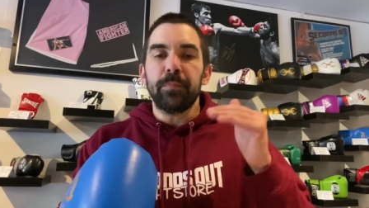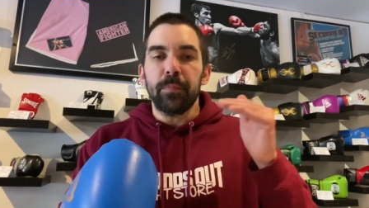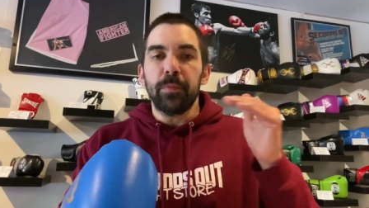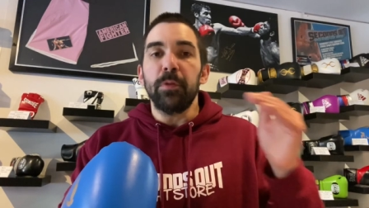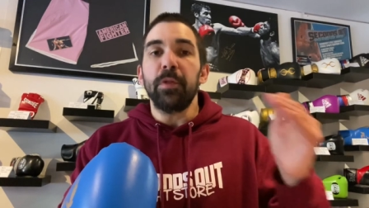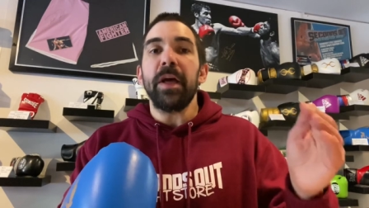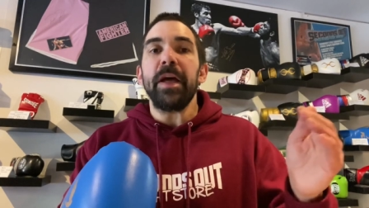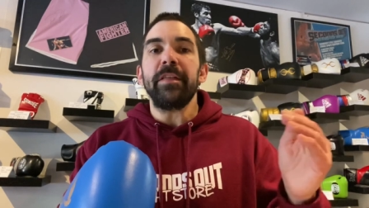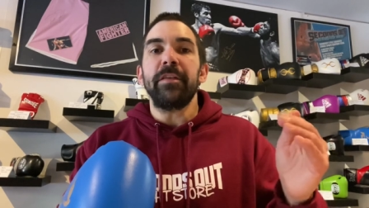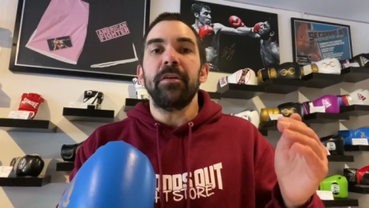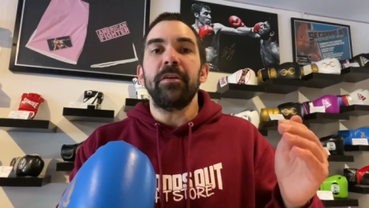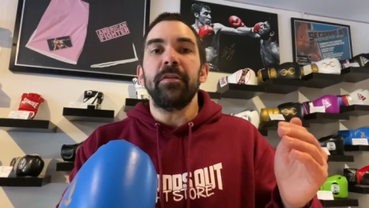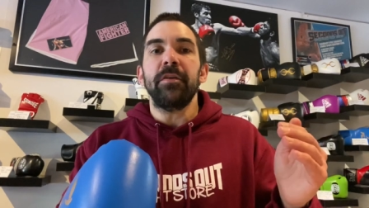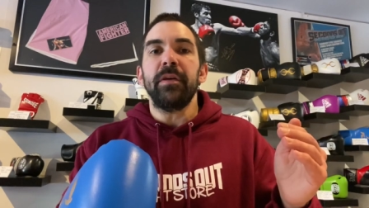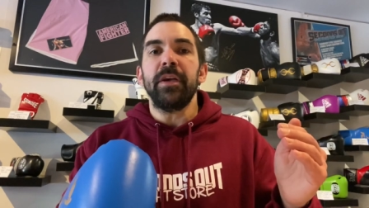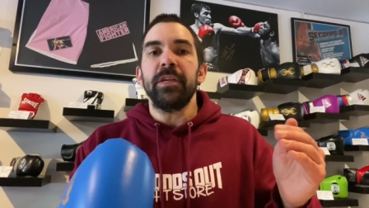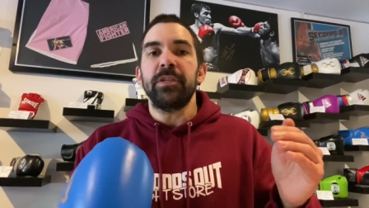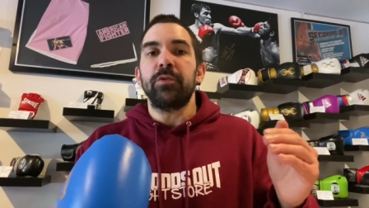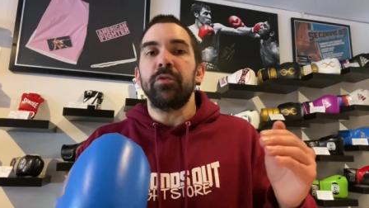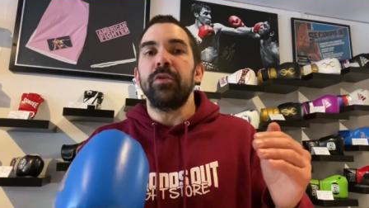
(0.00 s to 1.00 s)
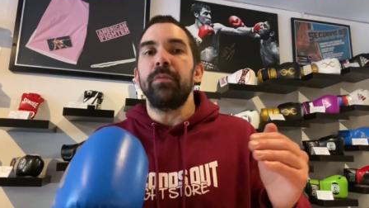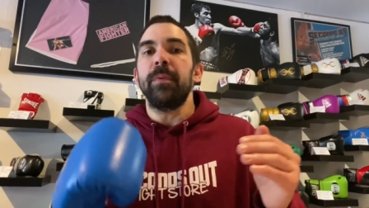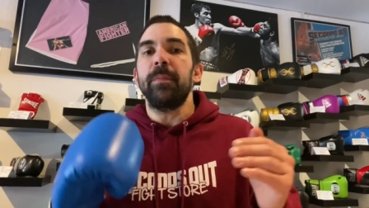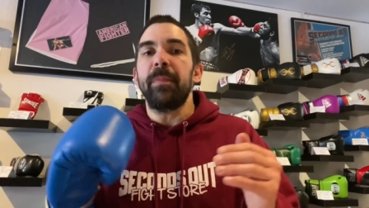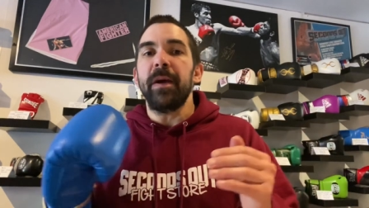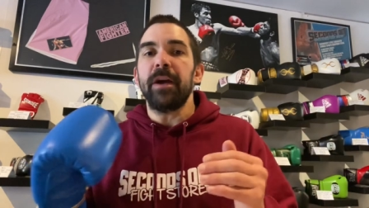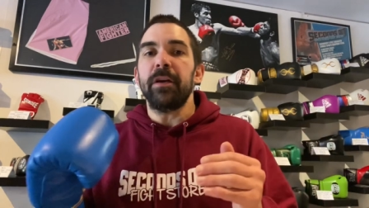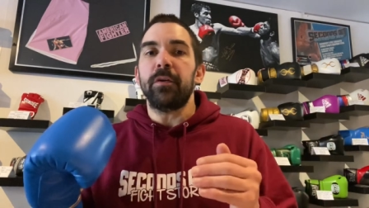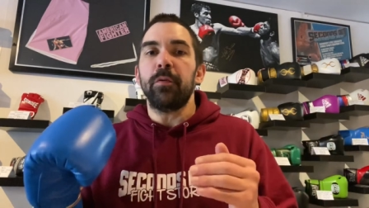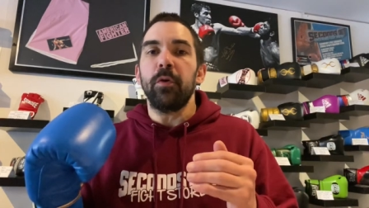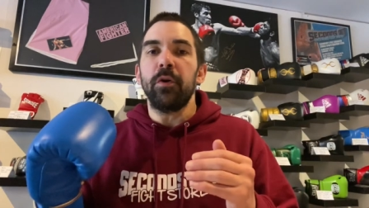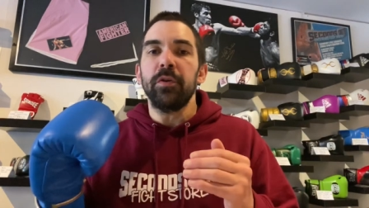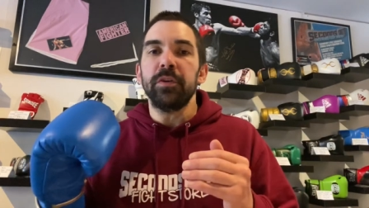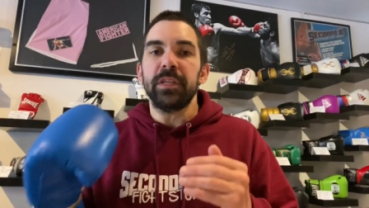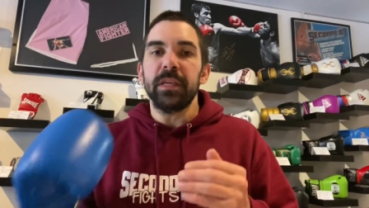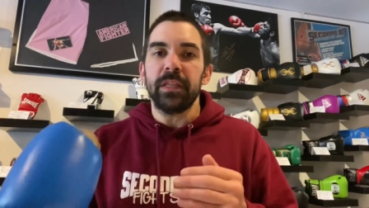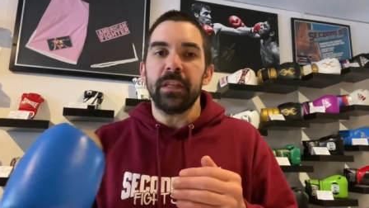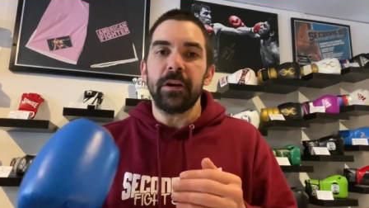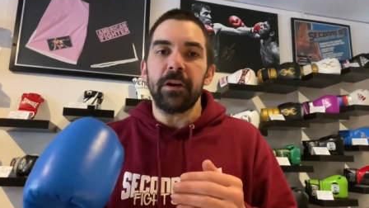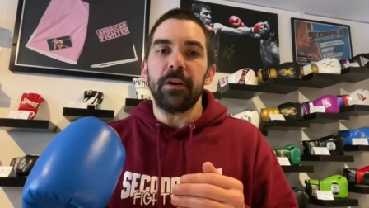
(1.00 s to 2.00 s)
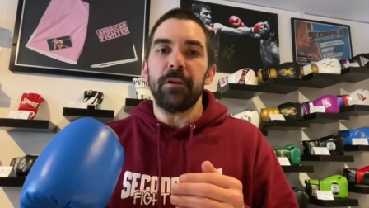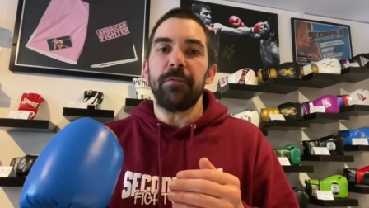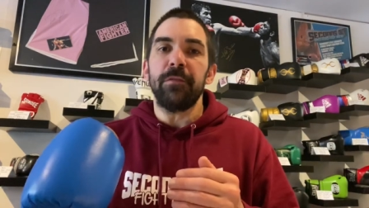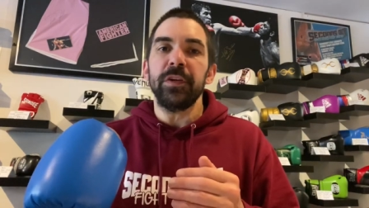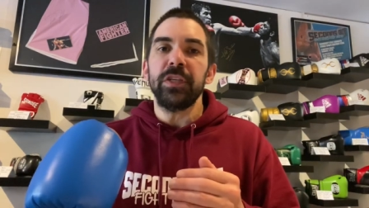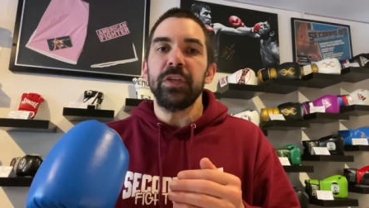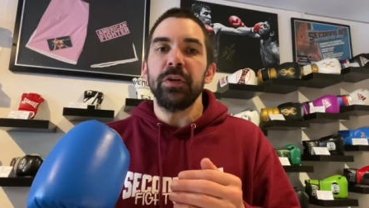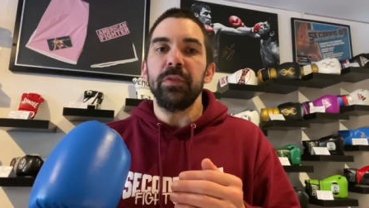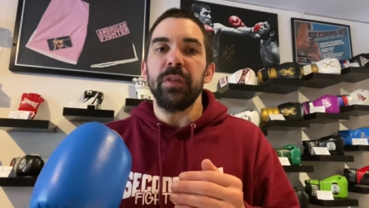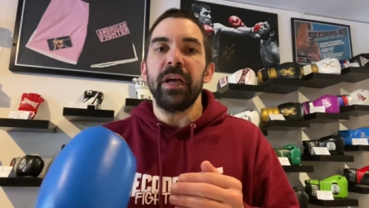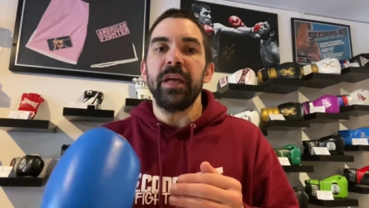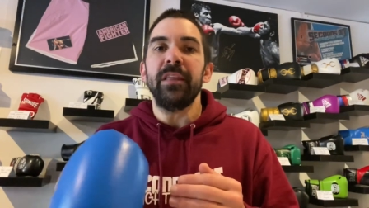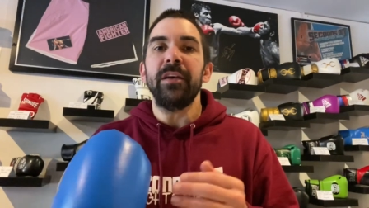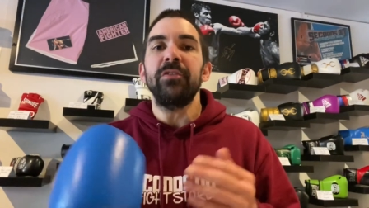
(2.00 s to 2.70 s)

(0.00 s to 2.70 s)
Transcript: leather is going to be better quality than artificial leather,